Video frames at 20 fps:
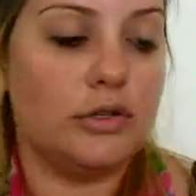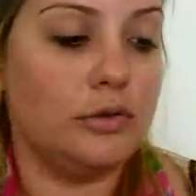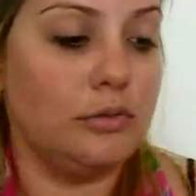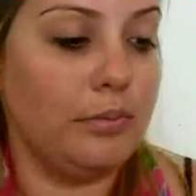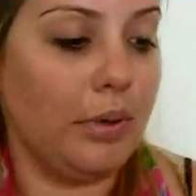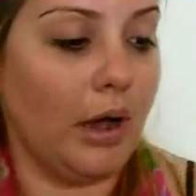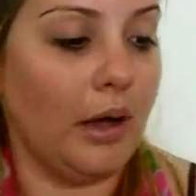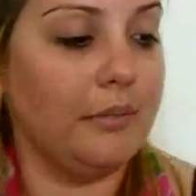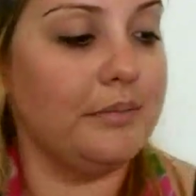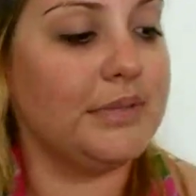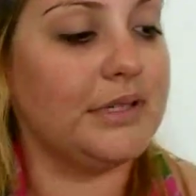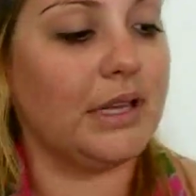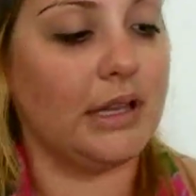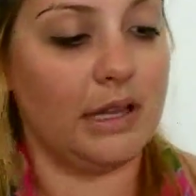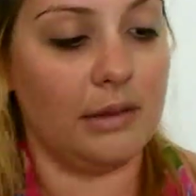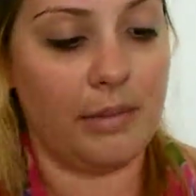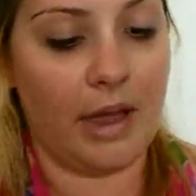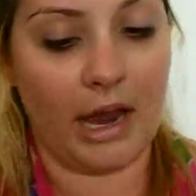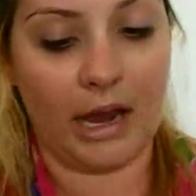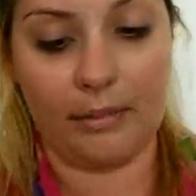2 pumps
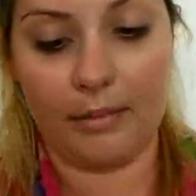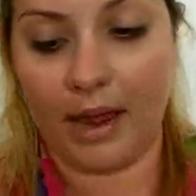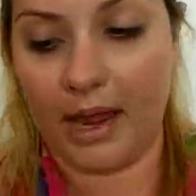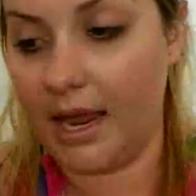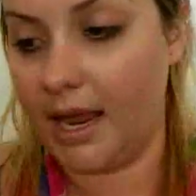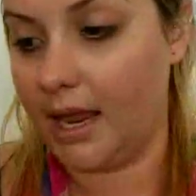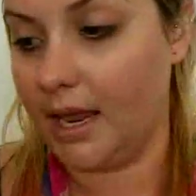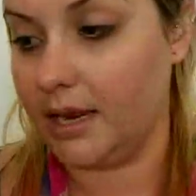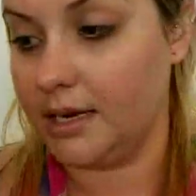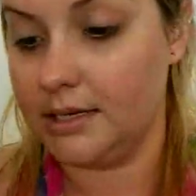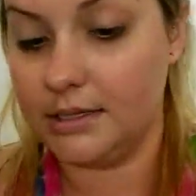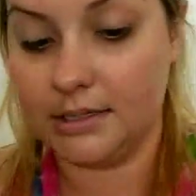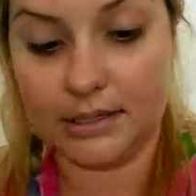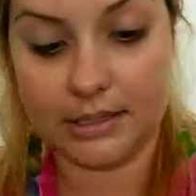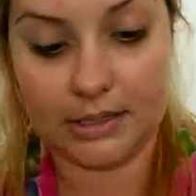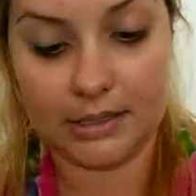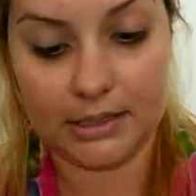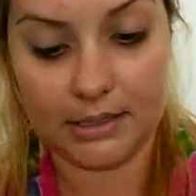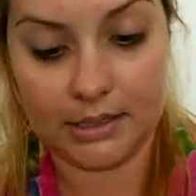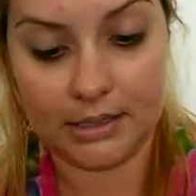on the back of my
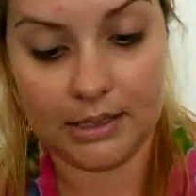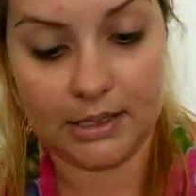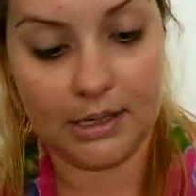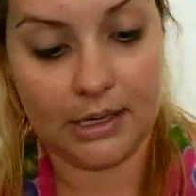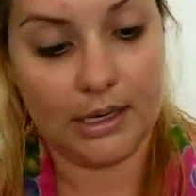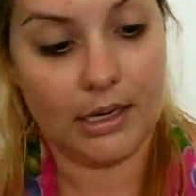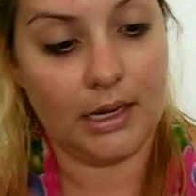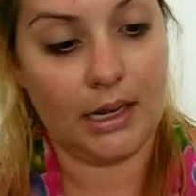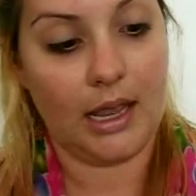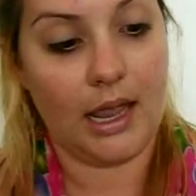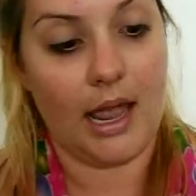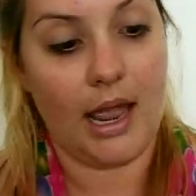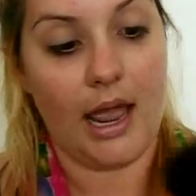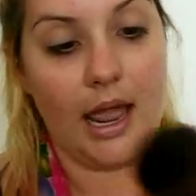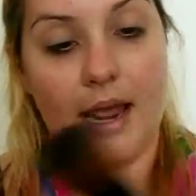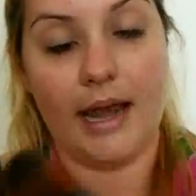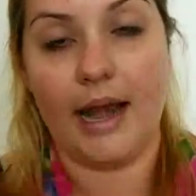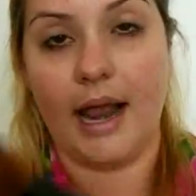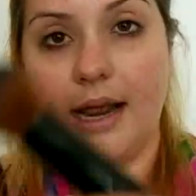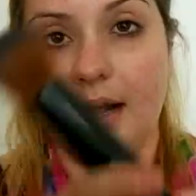hand.
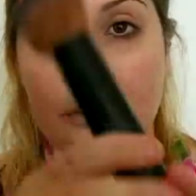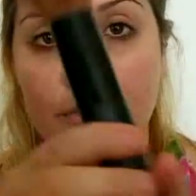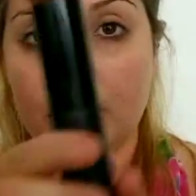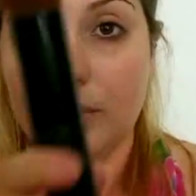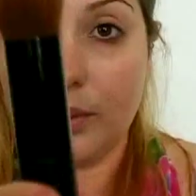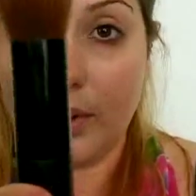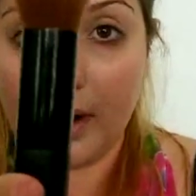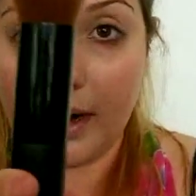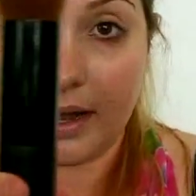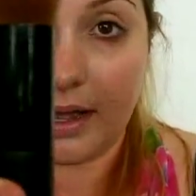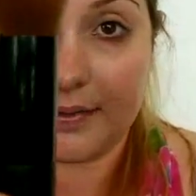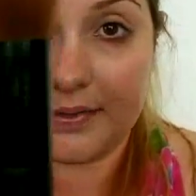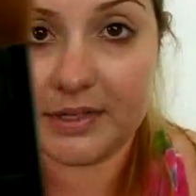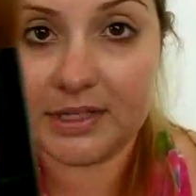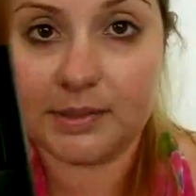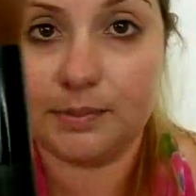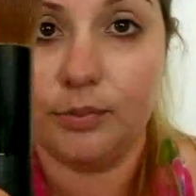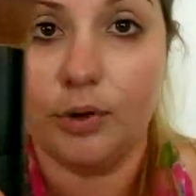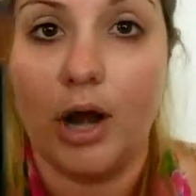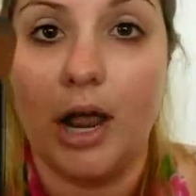And I don't know where I got
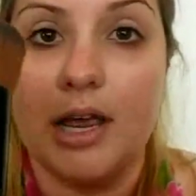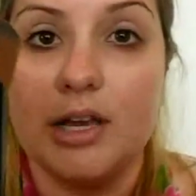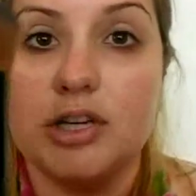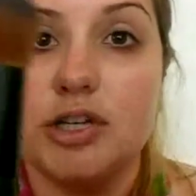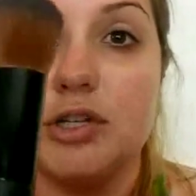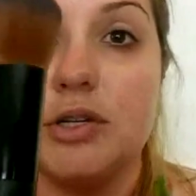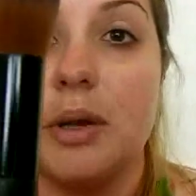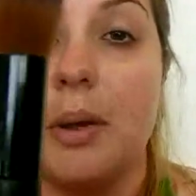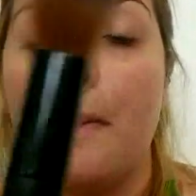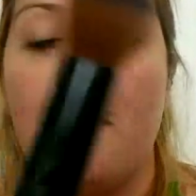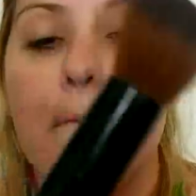this brush,